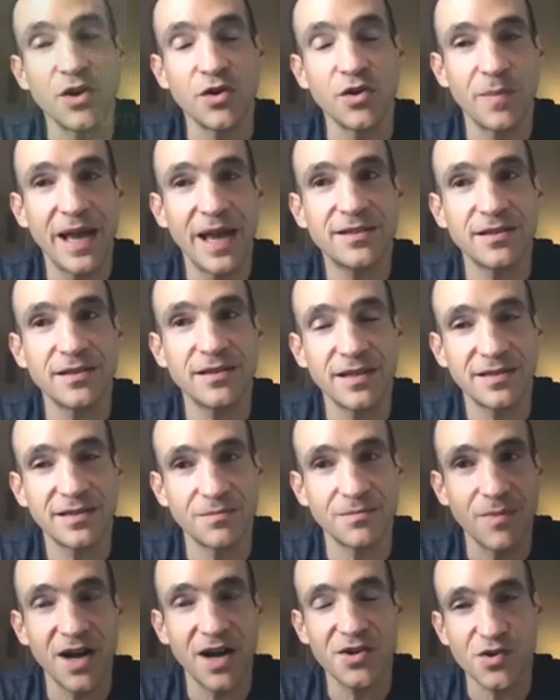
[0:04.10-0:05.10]
back to
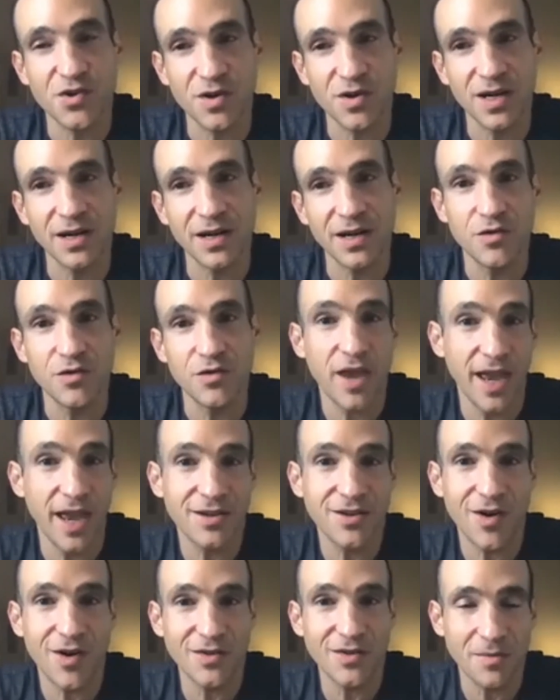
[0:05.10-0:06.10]
this mantra of you
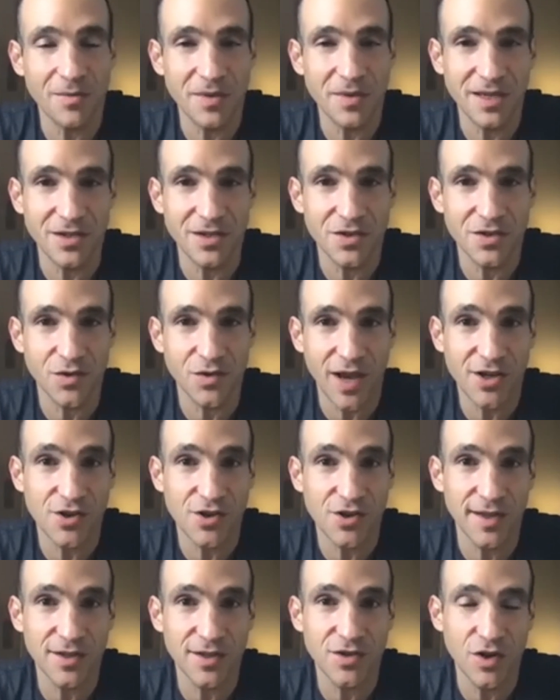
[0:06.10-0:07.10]
can't call something a
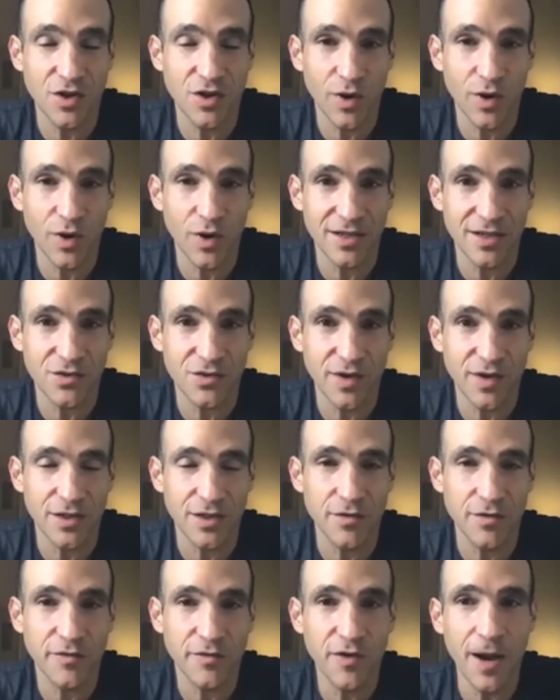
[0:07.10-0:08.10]
distraction unless you know what it
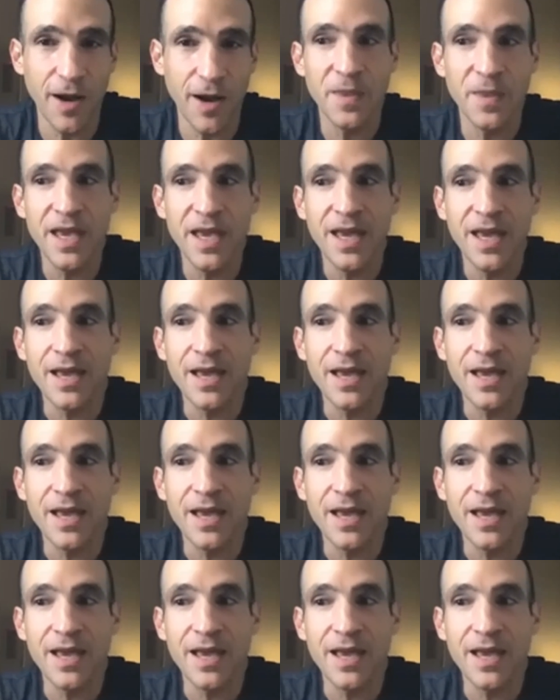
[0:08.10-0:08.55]
distracted you from.